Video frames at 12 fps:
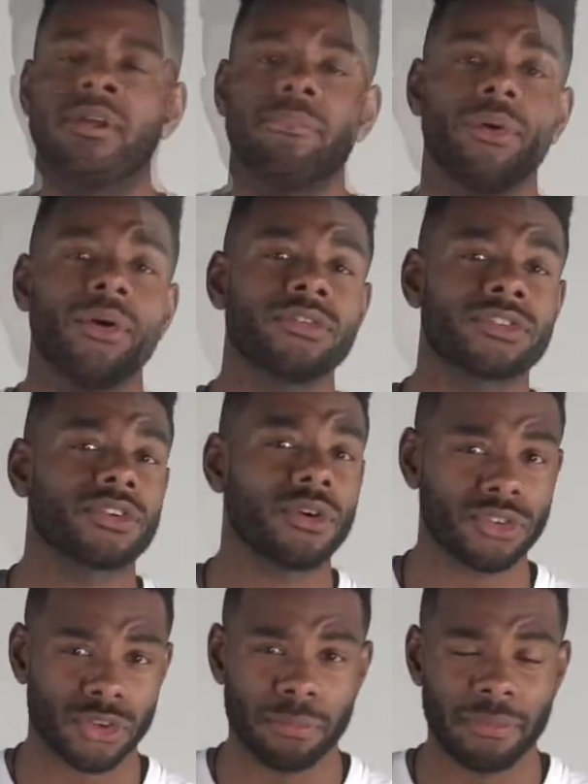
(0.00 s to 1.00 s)
Both
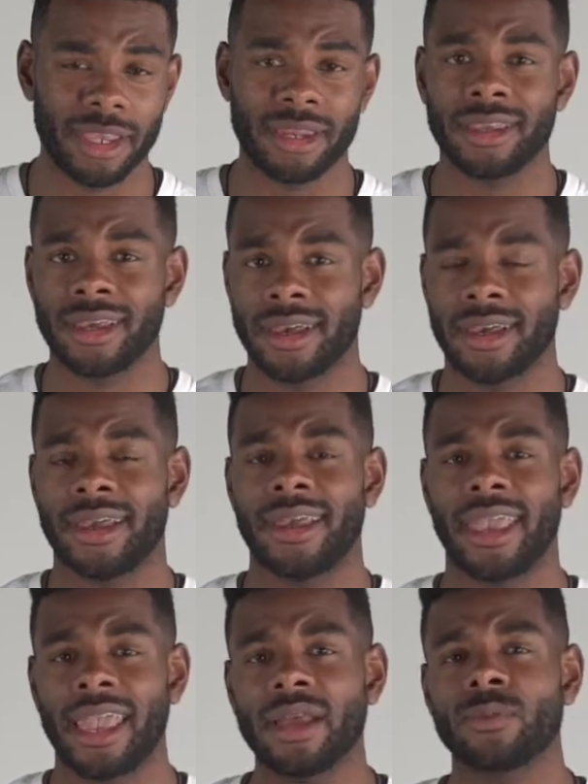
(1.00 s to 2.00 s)
social media
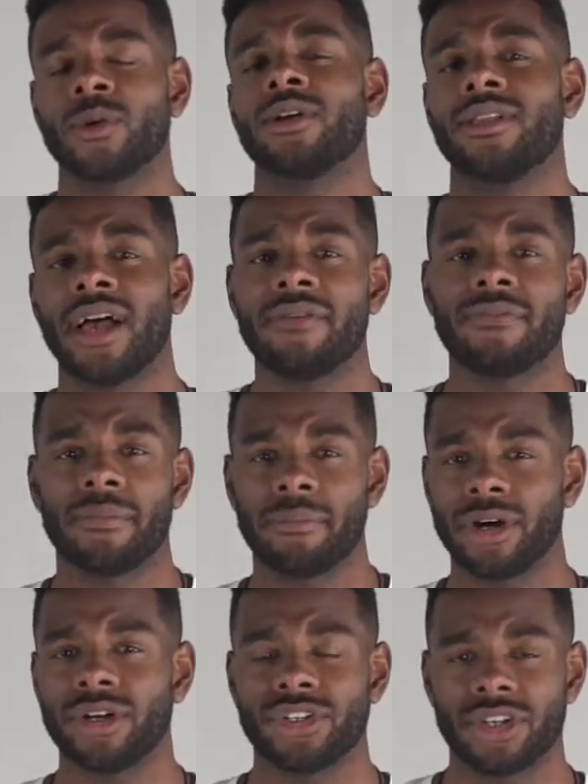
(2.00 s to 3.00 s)
and real life are
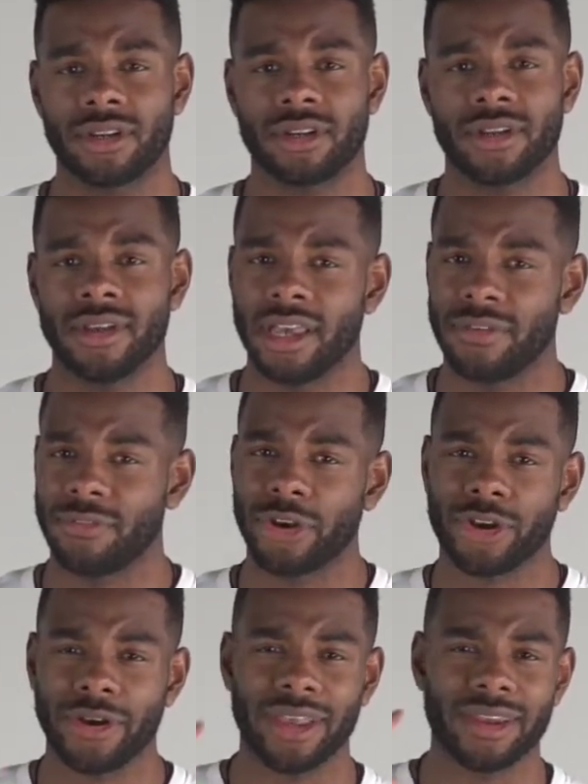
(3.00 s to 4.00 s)
merging. If you're
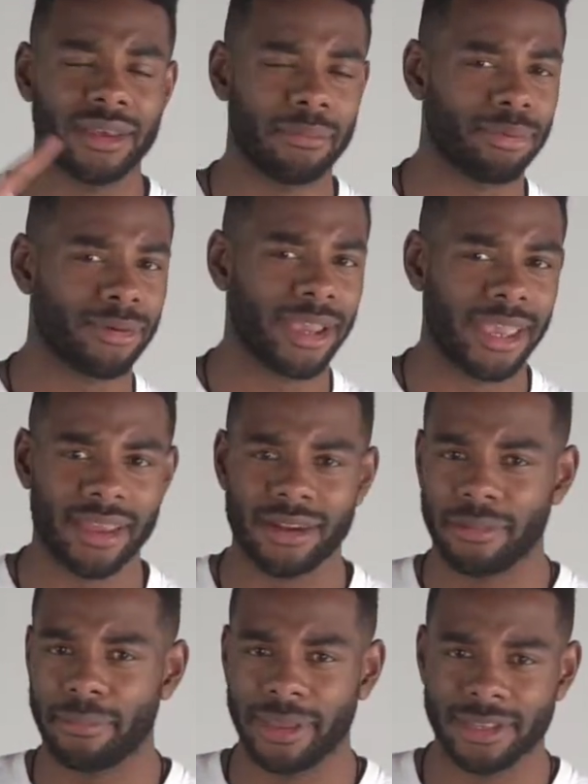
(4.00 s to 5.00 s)
creating a brand or
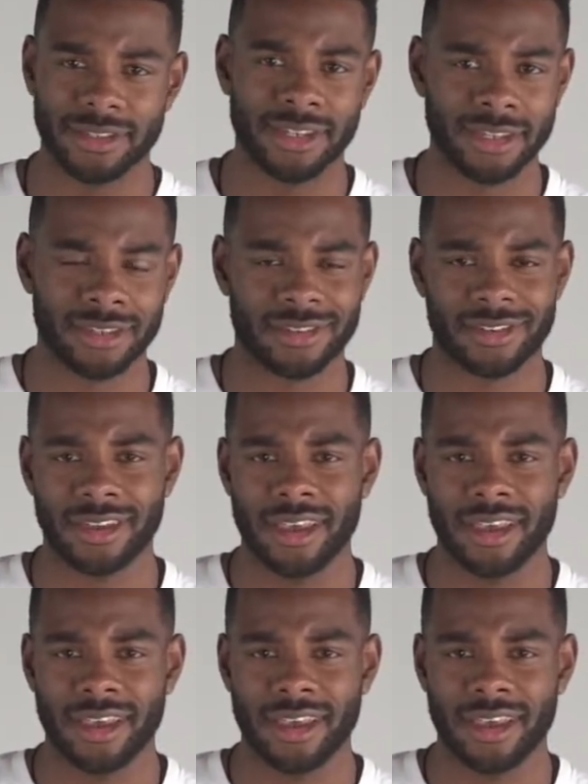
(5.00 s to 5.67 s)
business,